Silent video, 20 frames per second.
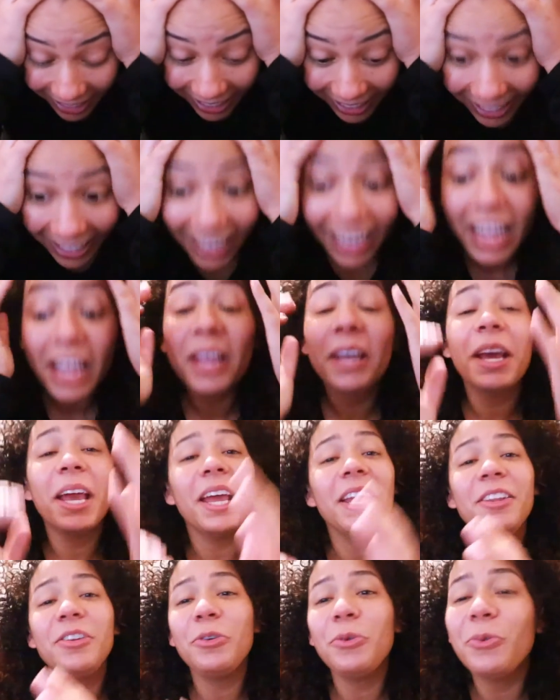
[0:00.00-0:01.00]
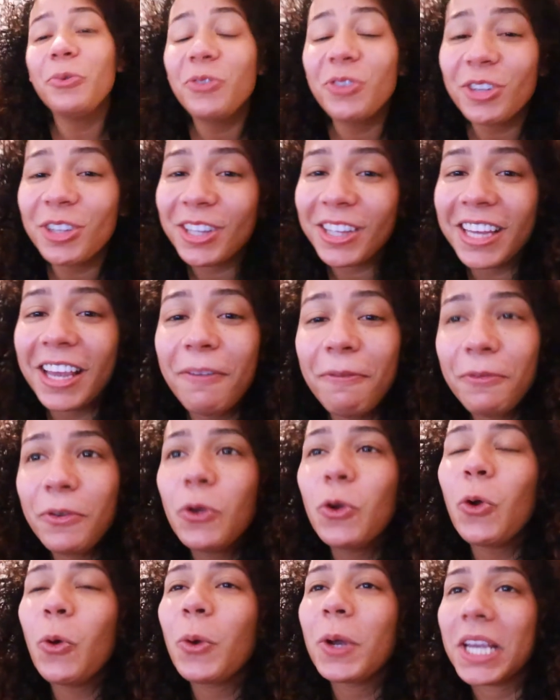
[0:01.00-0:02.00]
get it. That you just, if
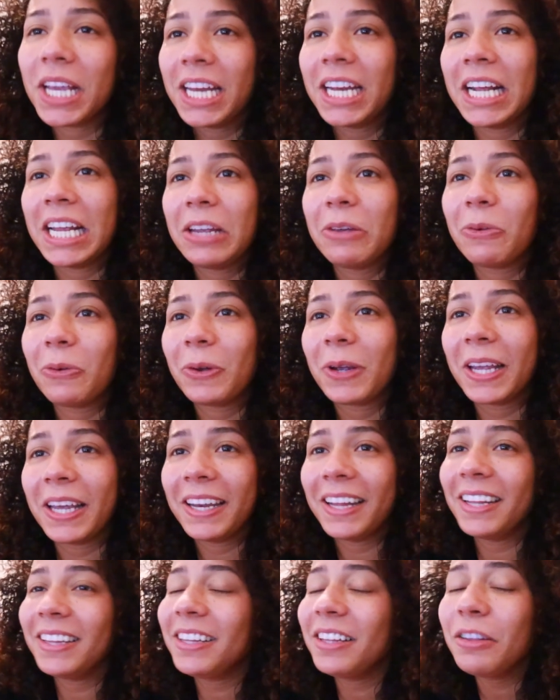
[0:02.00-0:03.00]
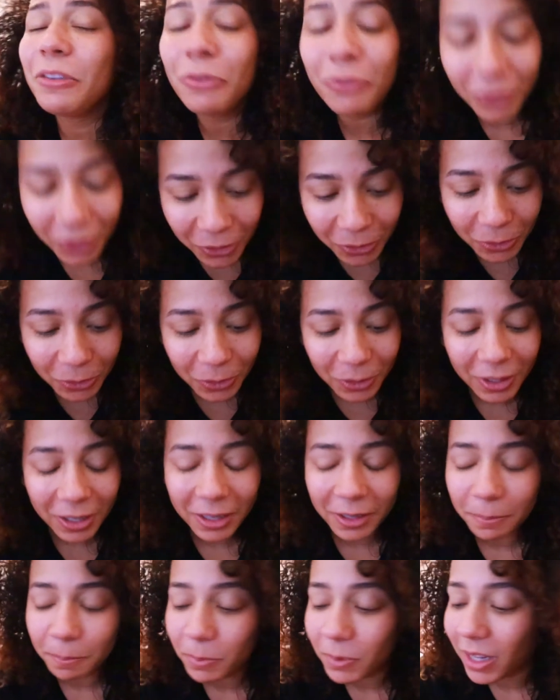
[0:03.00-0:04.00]
you don't get it, you don't get it. This field,
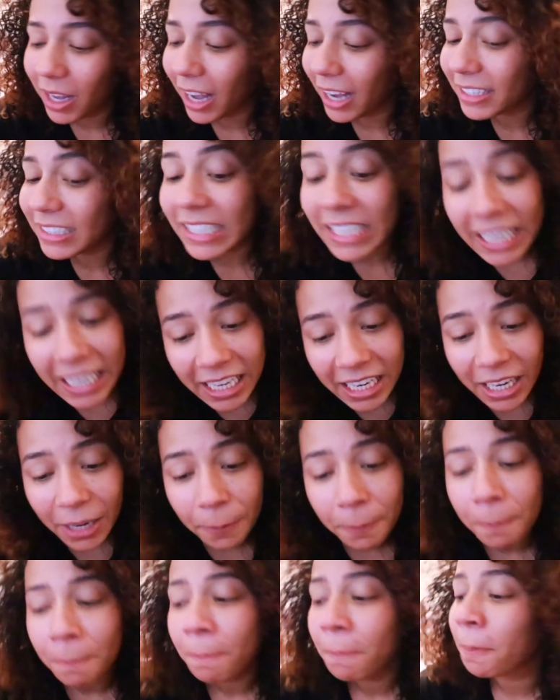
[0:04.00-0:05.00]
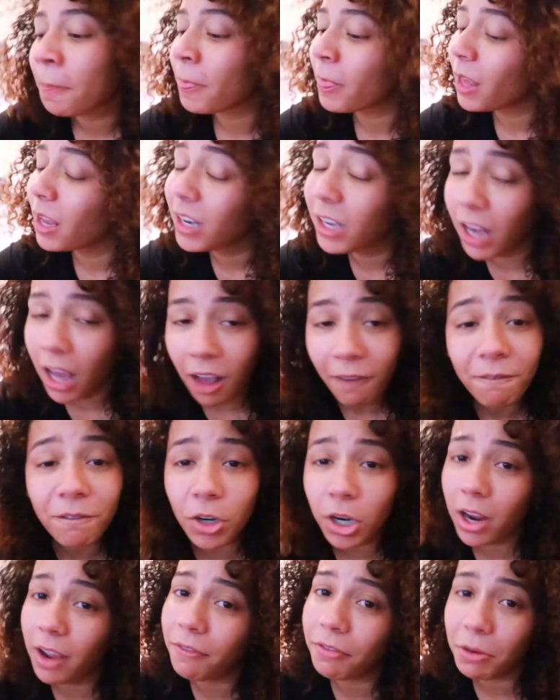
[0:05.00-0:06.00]
IT, not
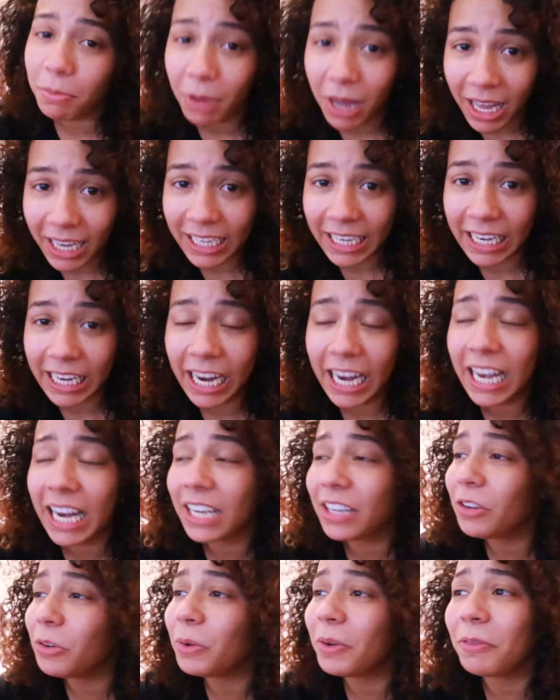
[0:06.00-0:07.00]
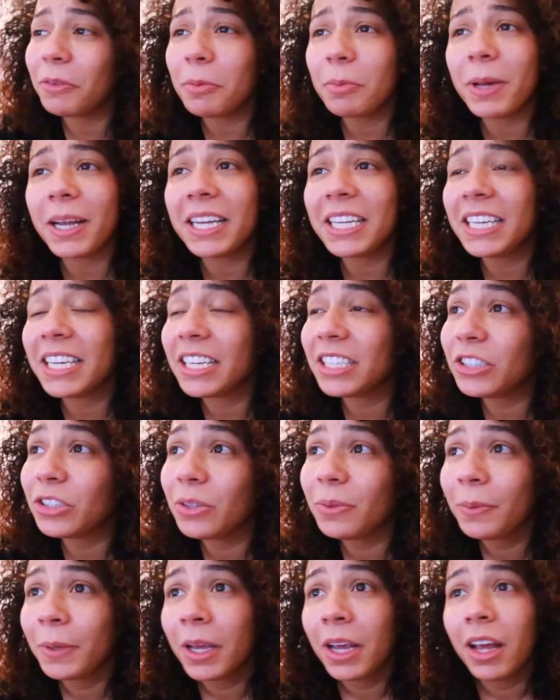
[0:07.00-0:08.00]
for everybody. And I know everybody can
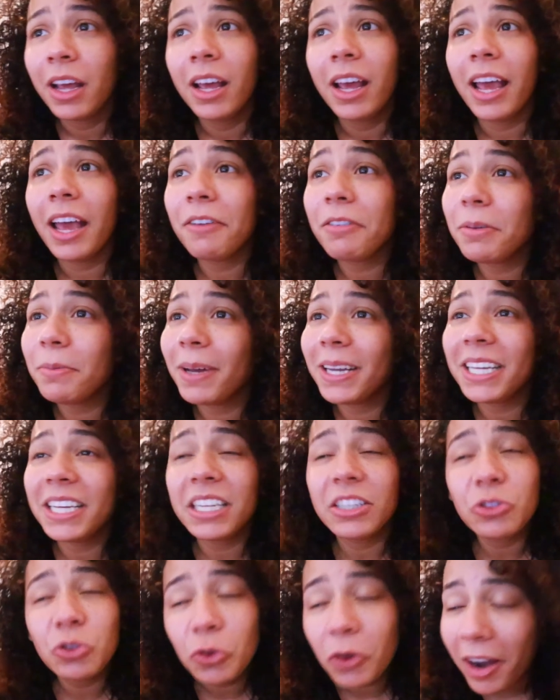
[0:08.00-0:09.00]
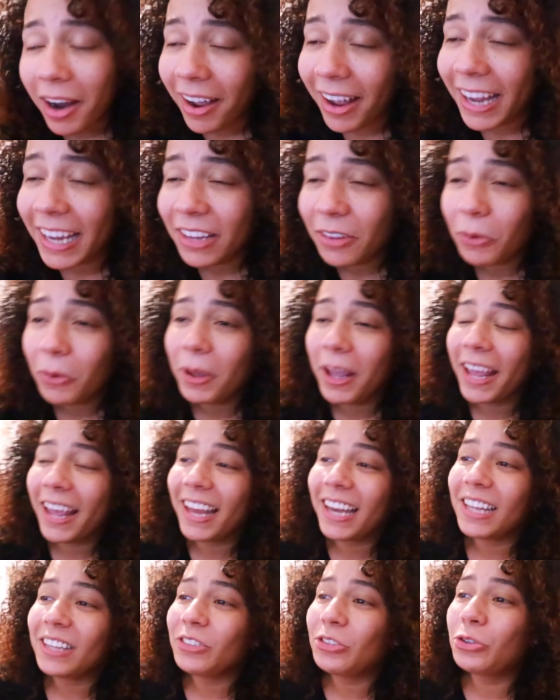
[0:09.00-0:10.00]
everybody can try. Go
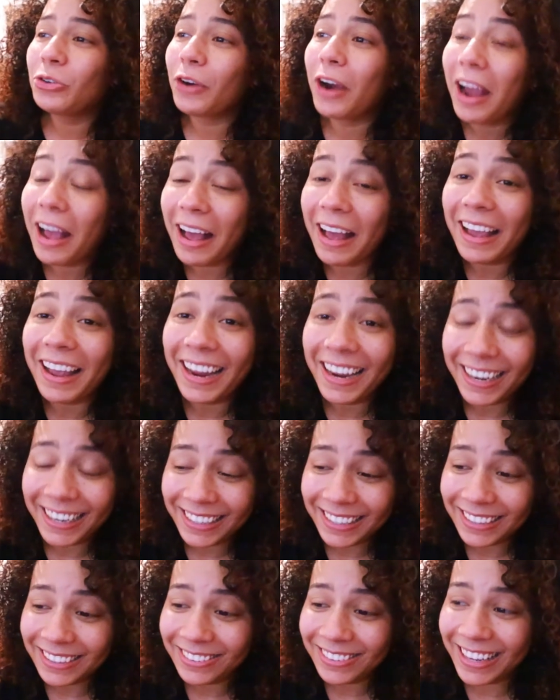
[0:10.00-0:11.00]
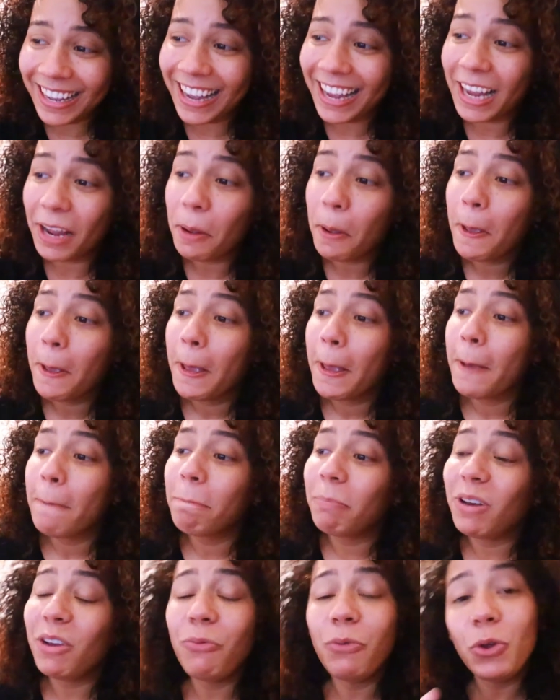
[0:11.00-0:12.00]
ahead and try, okay?
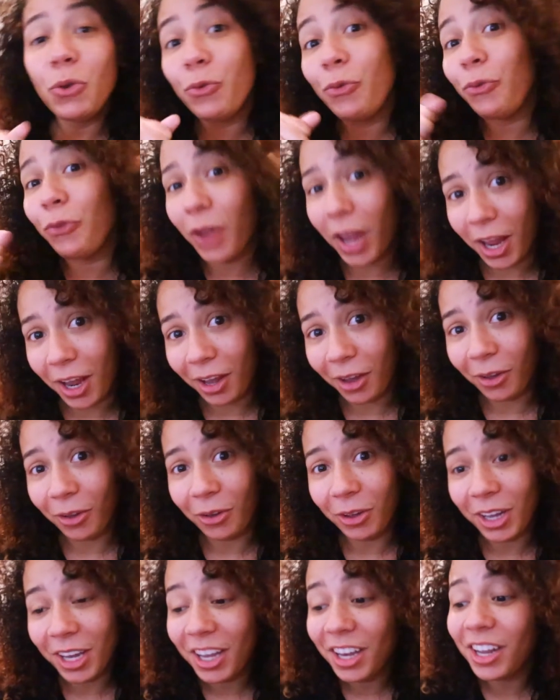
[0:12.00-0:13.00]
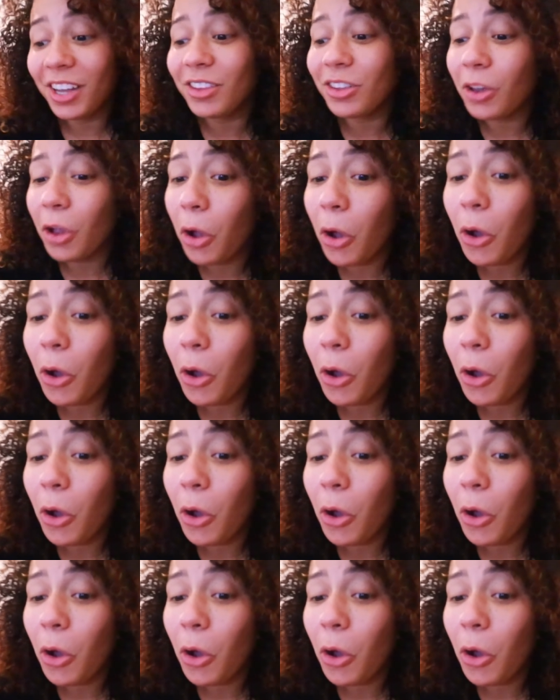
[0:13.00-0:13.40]
But if you fail, it is